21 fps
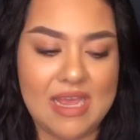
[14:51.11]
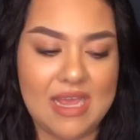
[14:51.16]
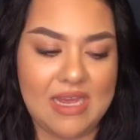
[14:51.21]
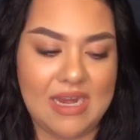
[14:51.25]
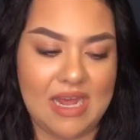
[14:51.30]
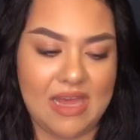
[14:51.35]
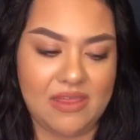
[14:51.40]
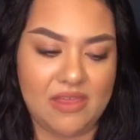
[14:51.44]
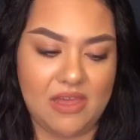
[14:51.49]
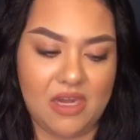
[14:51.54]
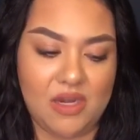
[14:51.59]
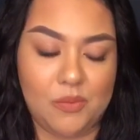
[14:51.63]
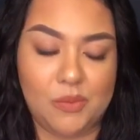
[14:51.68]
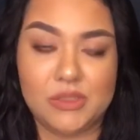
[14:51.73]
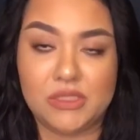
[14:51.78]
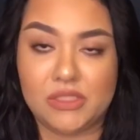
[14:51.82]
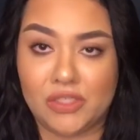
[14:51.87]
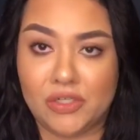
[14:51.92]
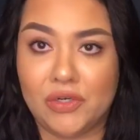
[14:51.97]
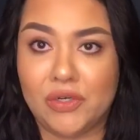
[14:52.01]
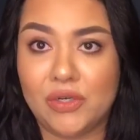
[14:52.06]
and I thought it
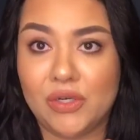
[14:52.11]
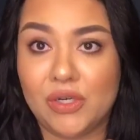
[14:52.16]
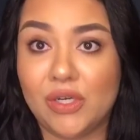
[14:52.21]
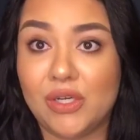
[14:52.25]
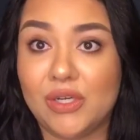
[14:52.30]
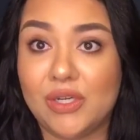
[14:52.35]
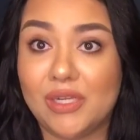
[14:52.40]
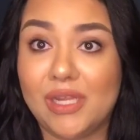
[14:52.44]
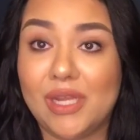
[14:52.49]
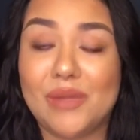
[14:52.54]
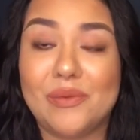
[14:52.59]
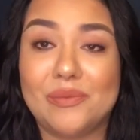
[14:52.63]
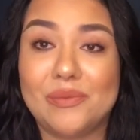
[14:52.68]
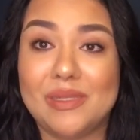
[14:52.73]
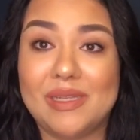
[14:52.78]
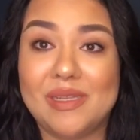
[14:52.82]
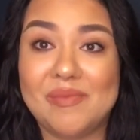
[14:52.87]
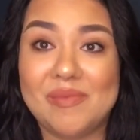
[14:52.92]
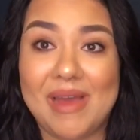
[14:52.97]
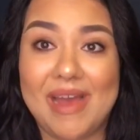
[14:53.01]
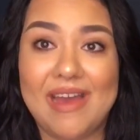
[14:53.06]
was gonna hurt like
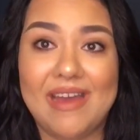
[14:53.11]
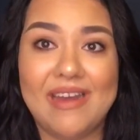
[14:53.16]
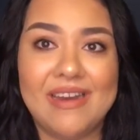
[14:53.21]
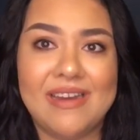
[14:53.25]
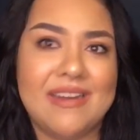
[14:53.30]
really bad,